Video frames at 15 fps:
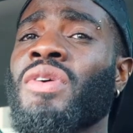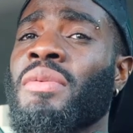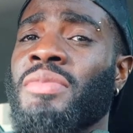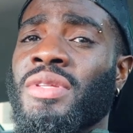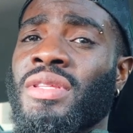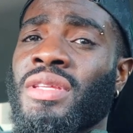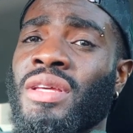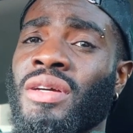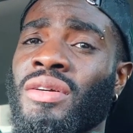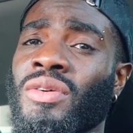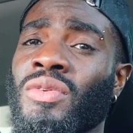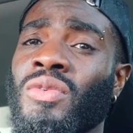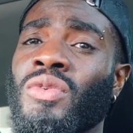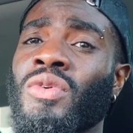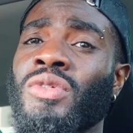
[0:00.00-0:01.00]
saw him stay,
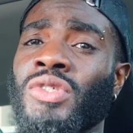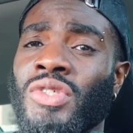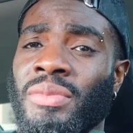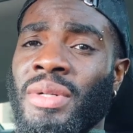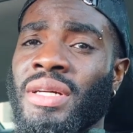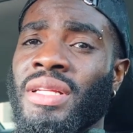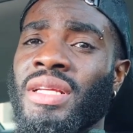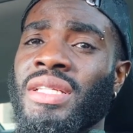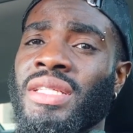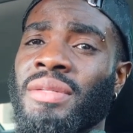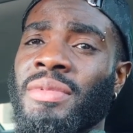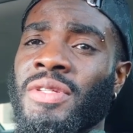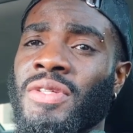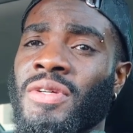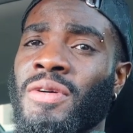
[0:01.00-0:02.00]
good somebody, you
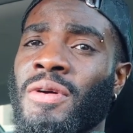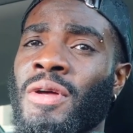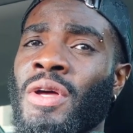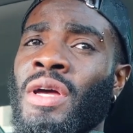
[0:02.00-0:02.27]
see me so,